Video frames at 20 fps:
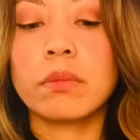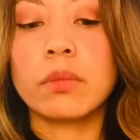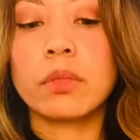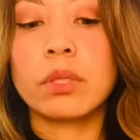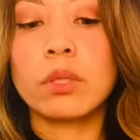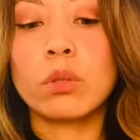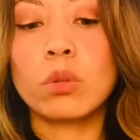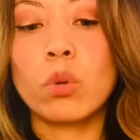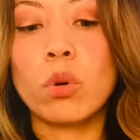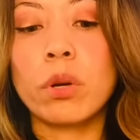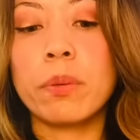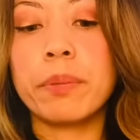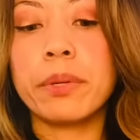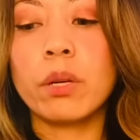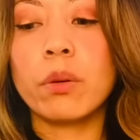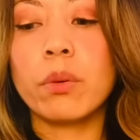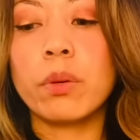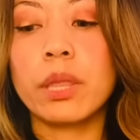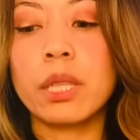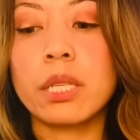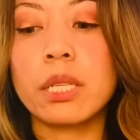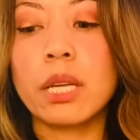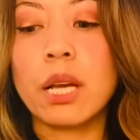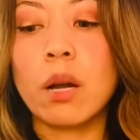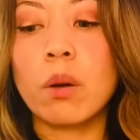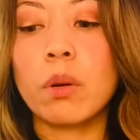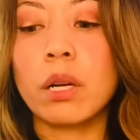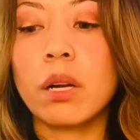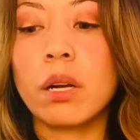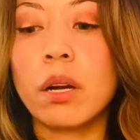Scorpio with the
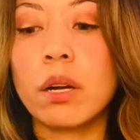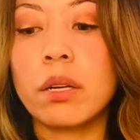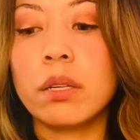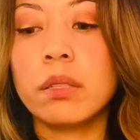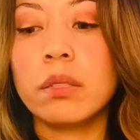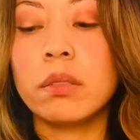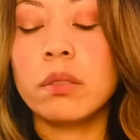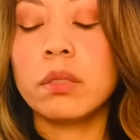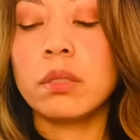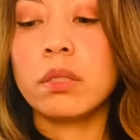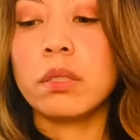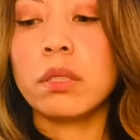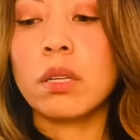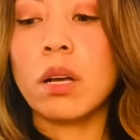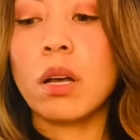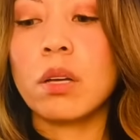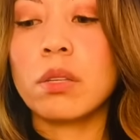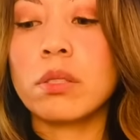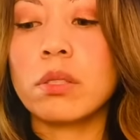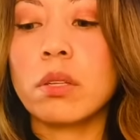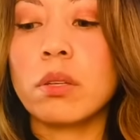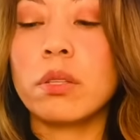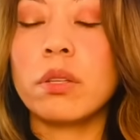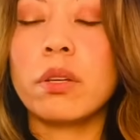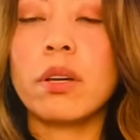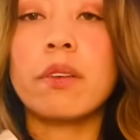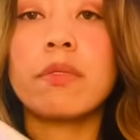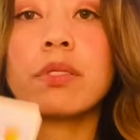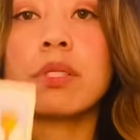Tower card. Also, you have